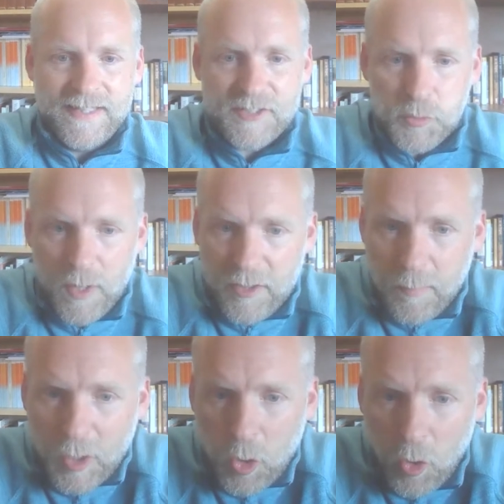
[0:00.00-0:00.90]
This is where they
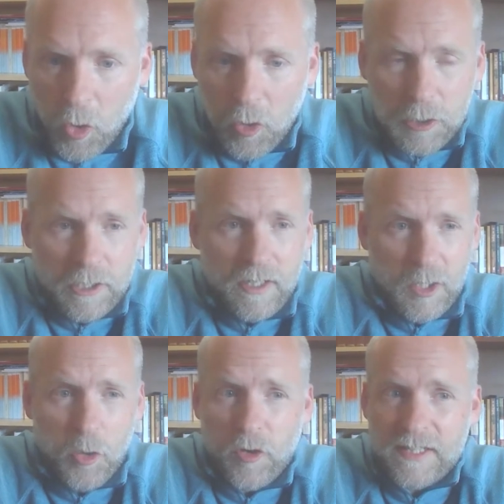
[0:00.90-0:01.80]
were called,
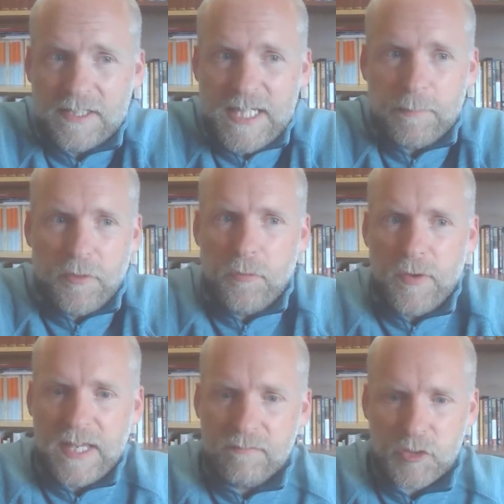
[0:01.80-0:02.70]
according to chapter
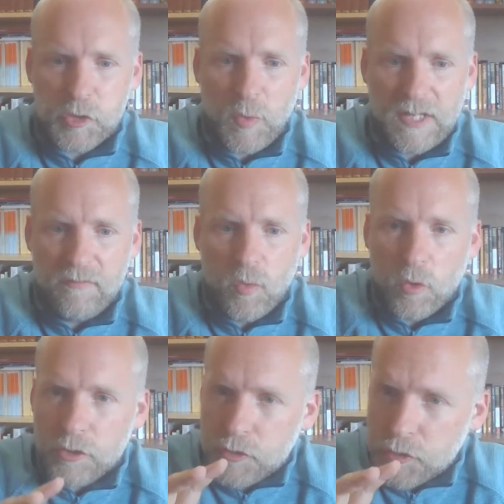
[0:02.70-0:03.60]
3 and verse
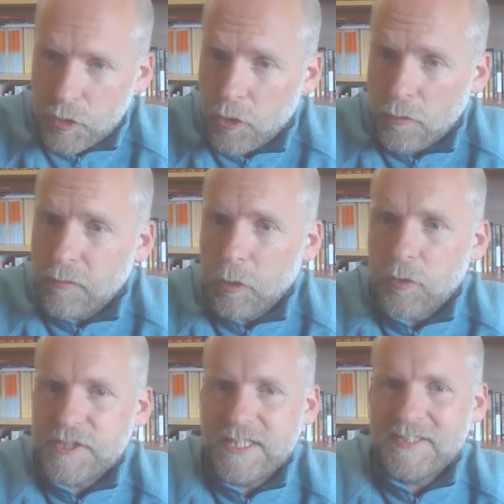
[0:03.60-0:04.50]
24, to serve the
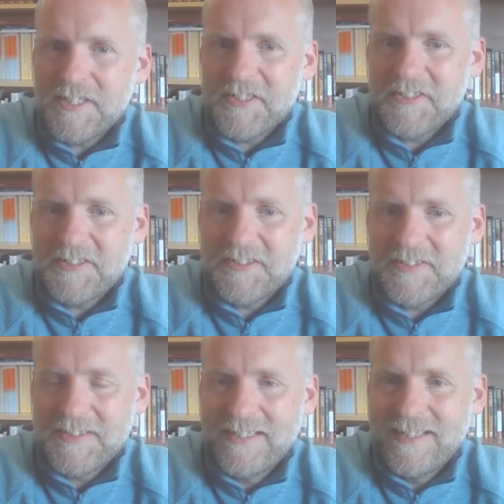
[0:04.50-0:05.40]
Lord Jesus.